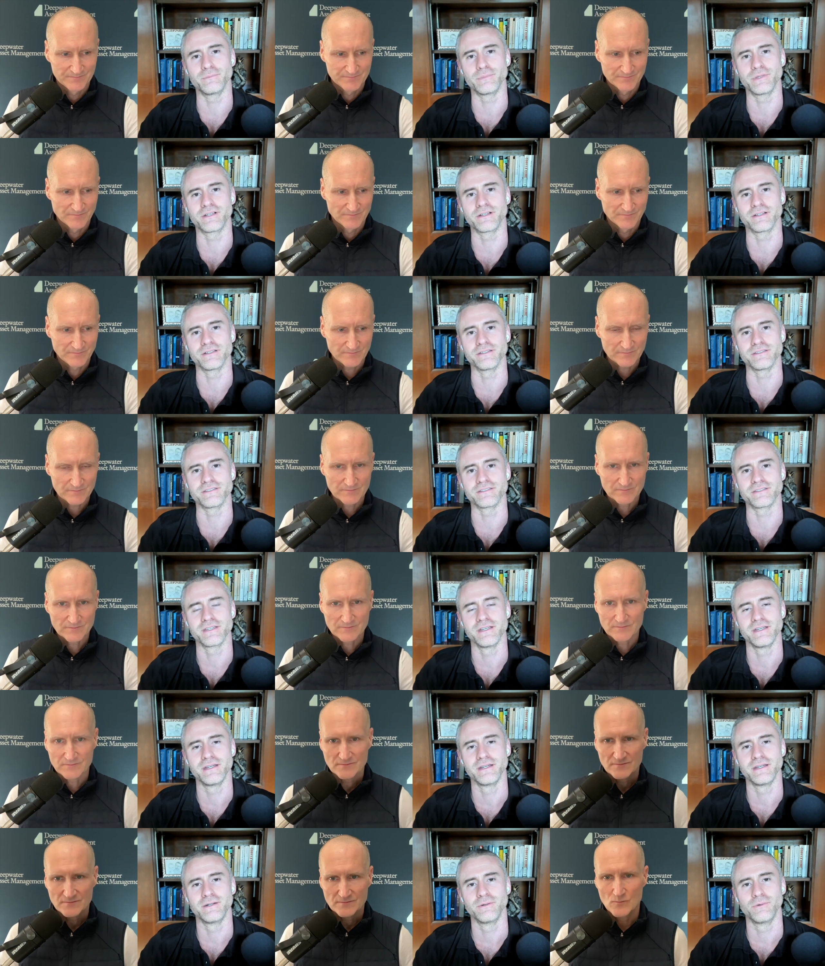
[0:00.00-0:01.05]
Speaker 1: because
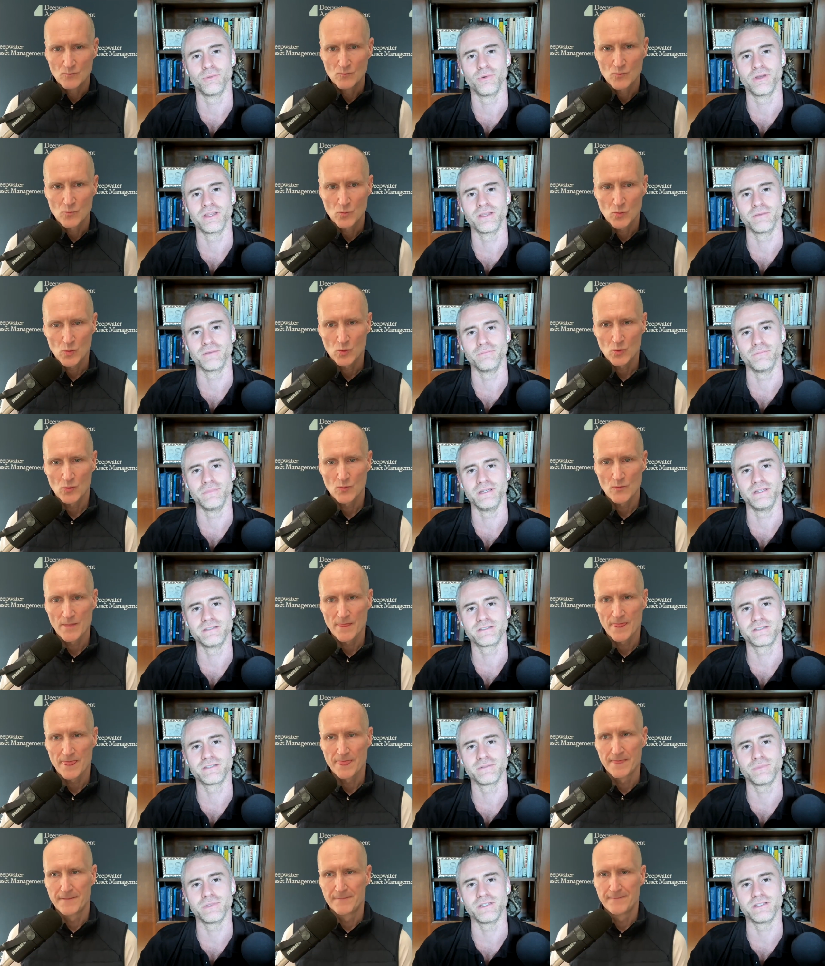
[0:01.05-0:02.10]
what it means
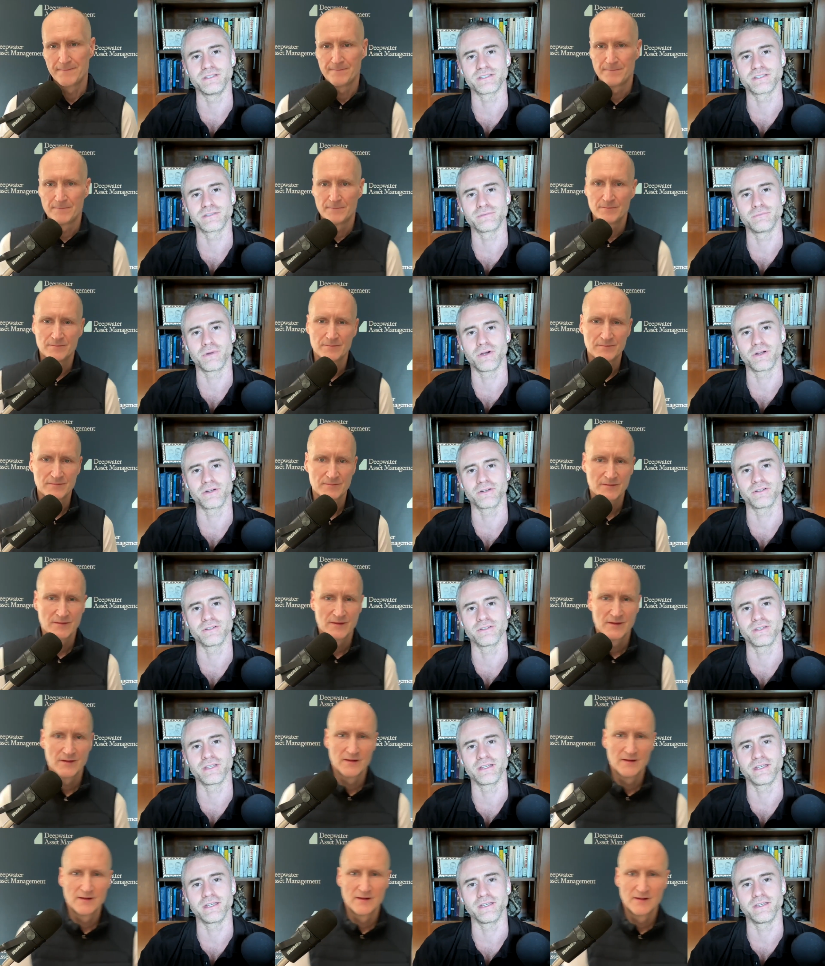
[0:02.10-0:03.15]
to be smarter
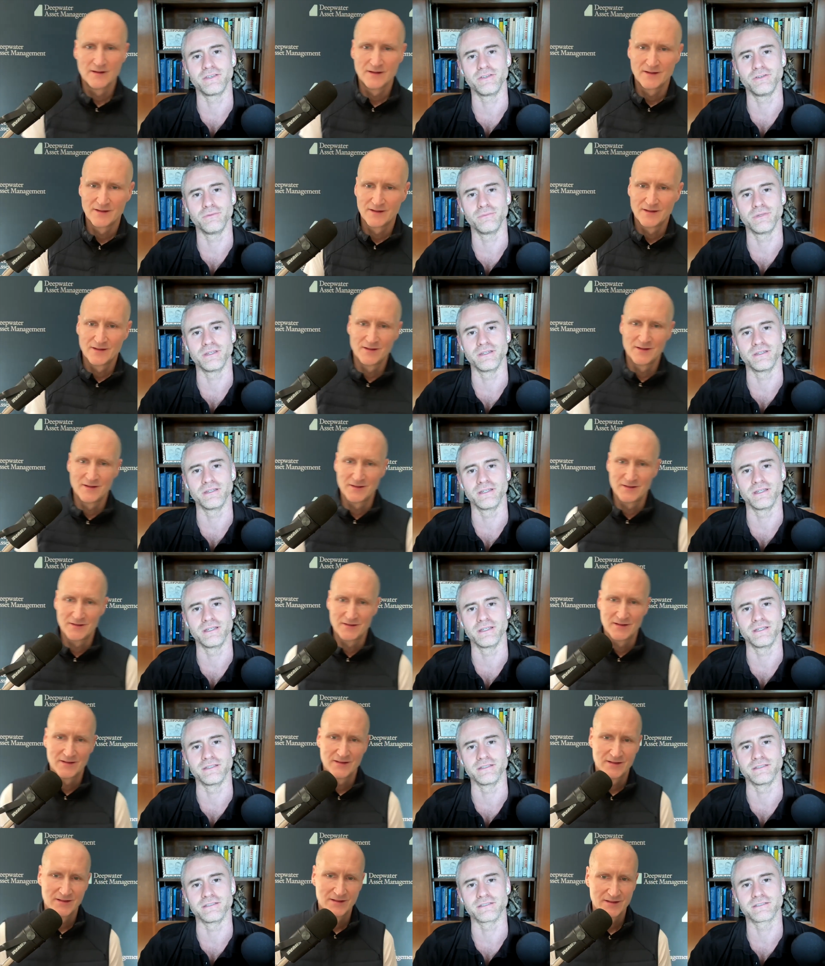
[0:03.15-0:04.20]
than a human
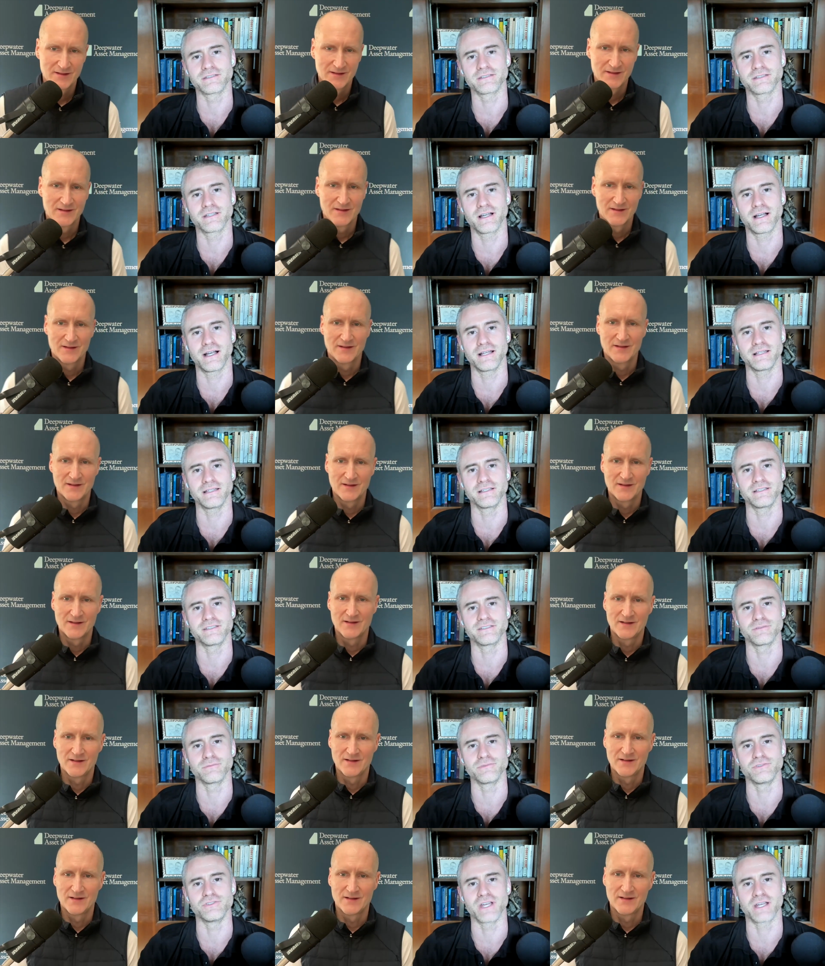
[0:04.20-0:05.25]
is highly
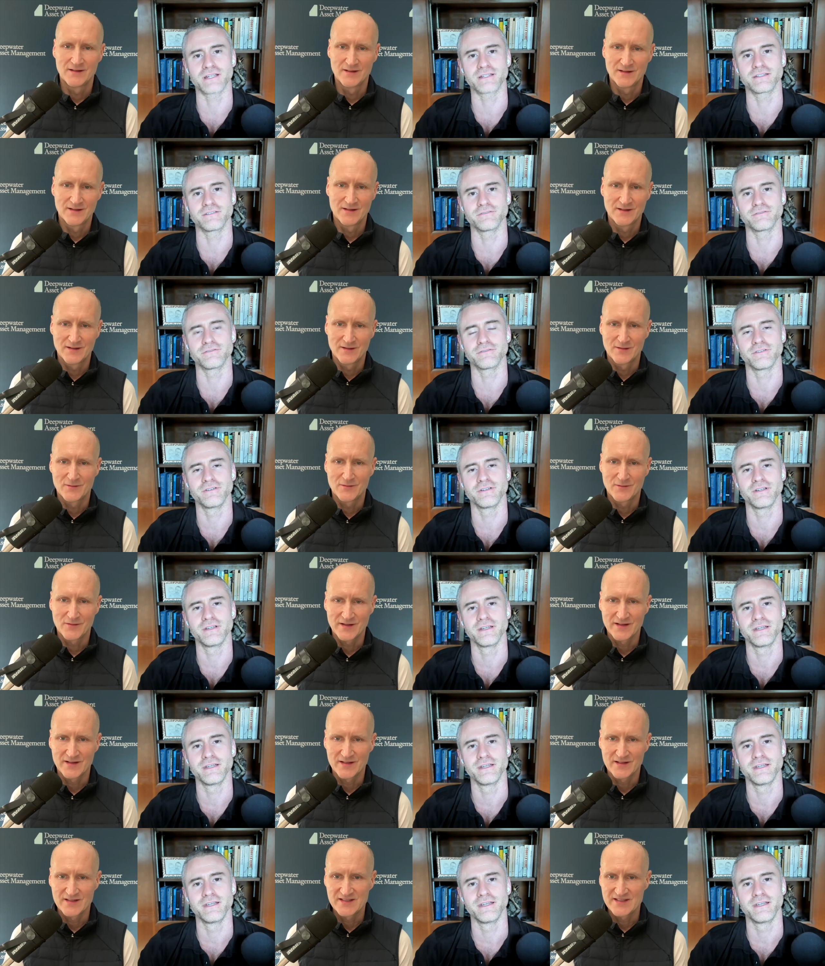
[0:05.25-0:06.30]
subjective.
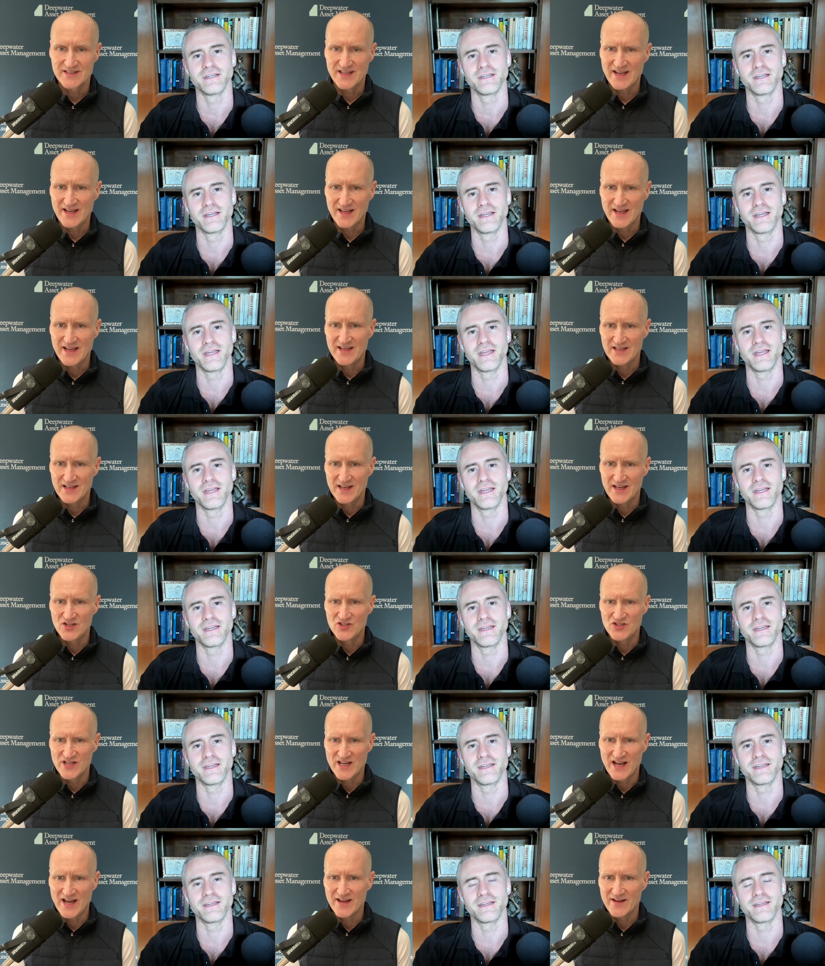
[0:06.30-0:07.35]
Speaker 2: Right. Does that a-
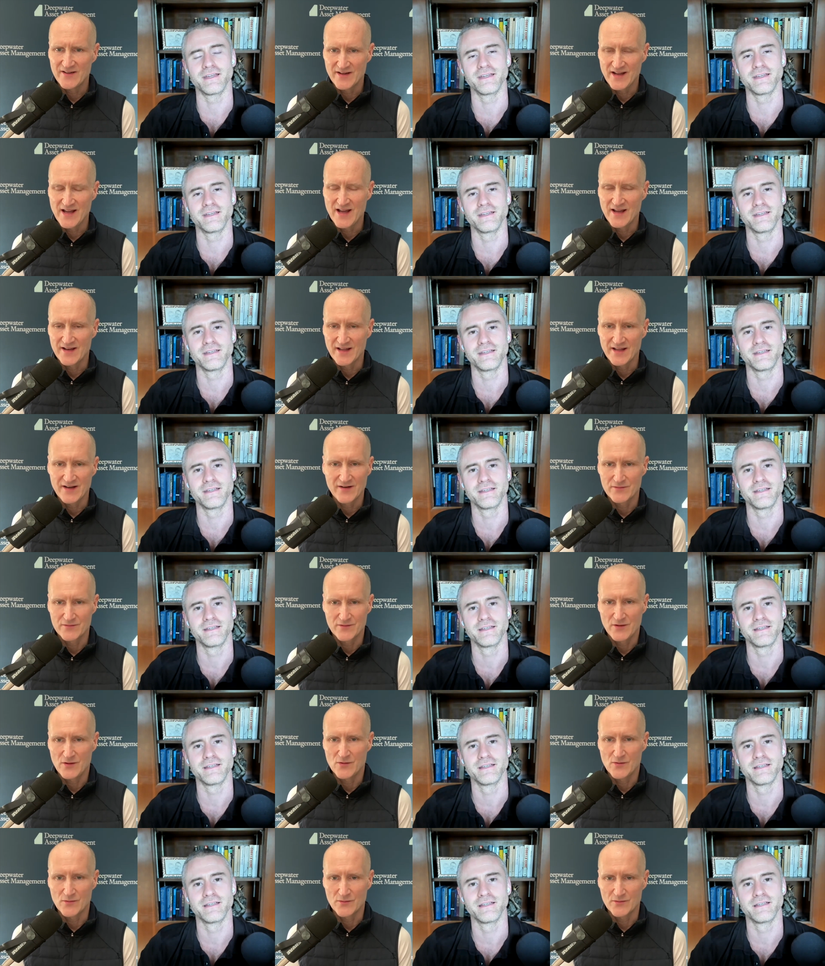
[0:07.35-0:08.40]
AGI or not? I don't
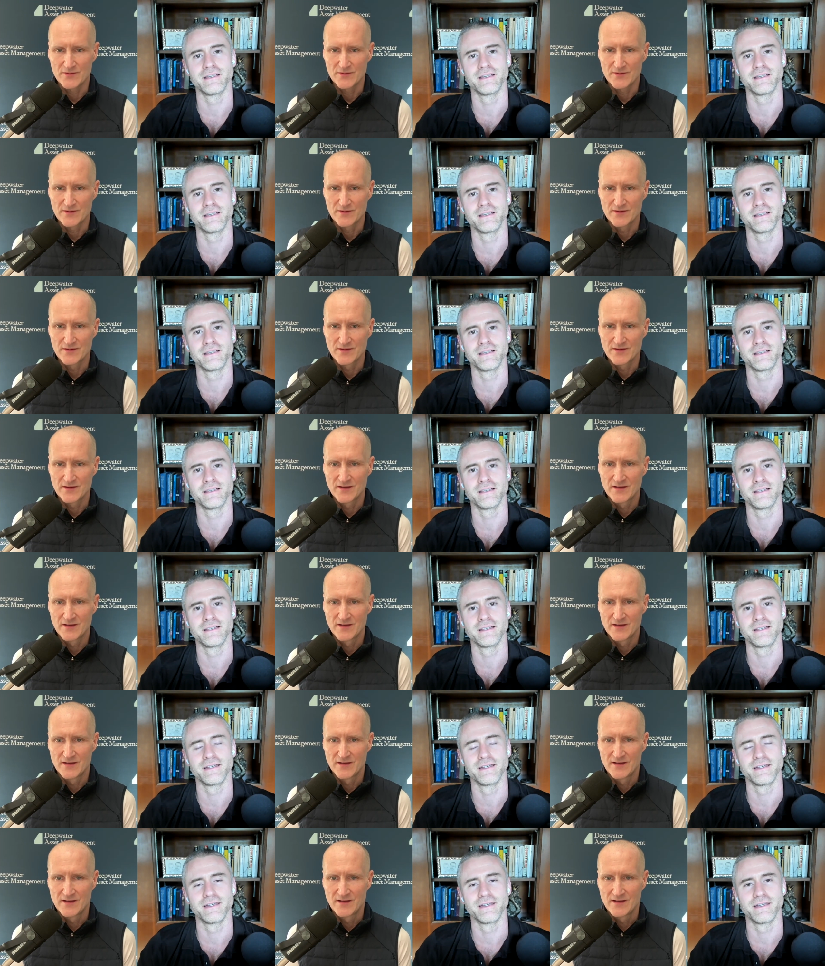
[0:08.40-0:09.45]
know.
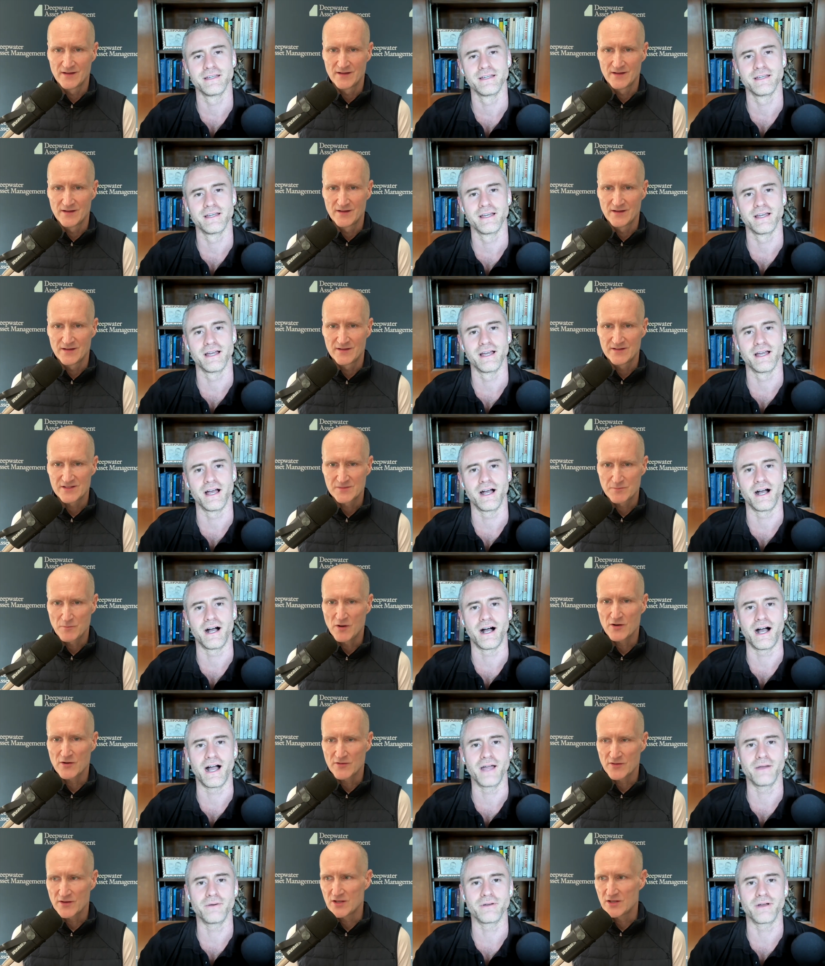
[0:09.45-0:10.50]
Is
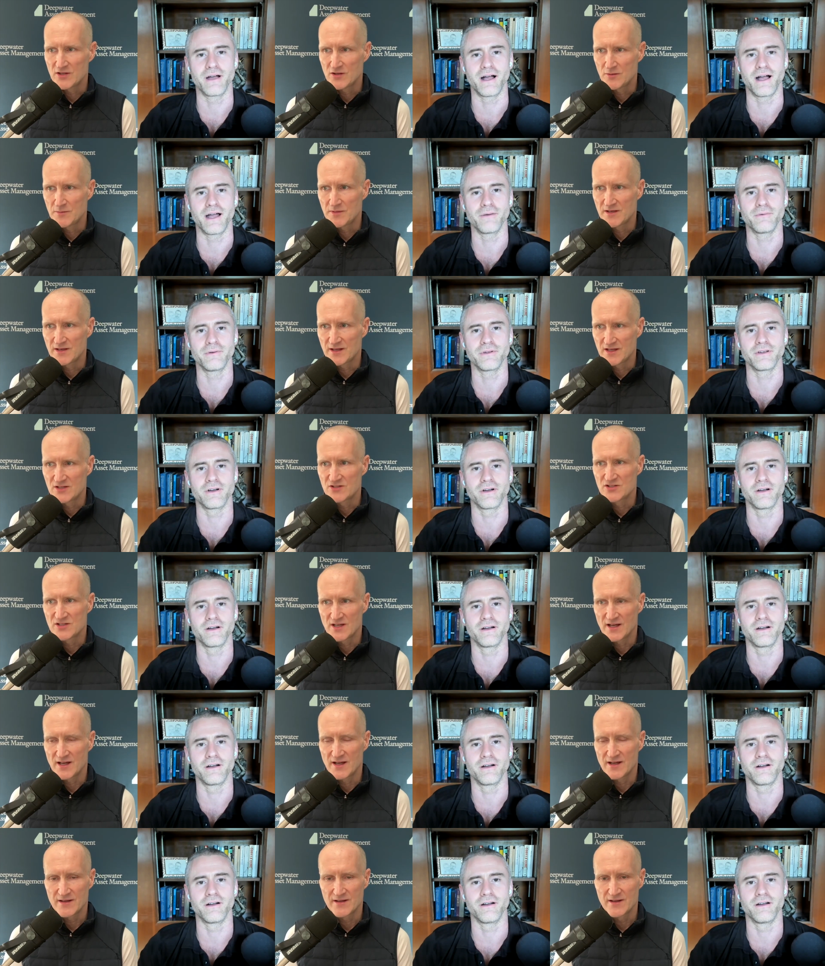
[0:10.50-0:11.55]
smarter would, than a human I would,
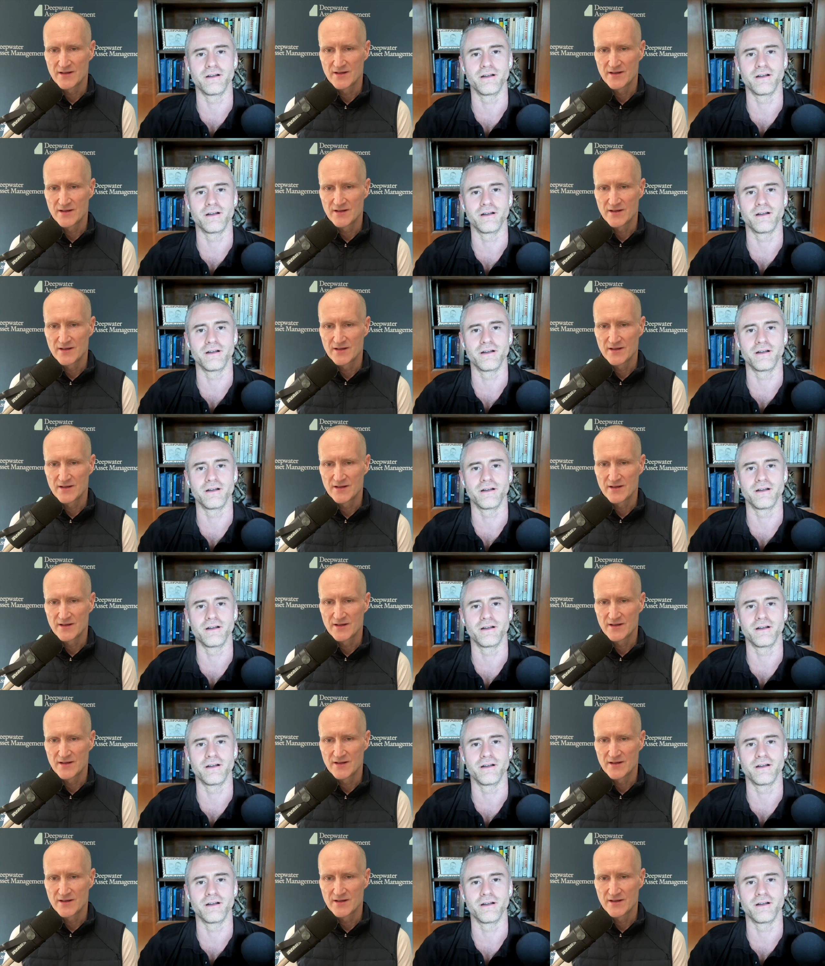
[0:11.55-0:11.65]
AGI?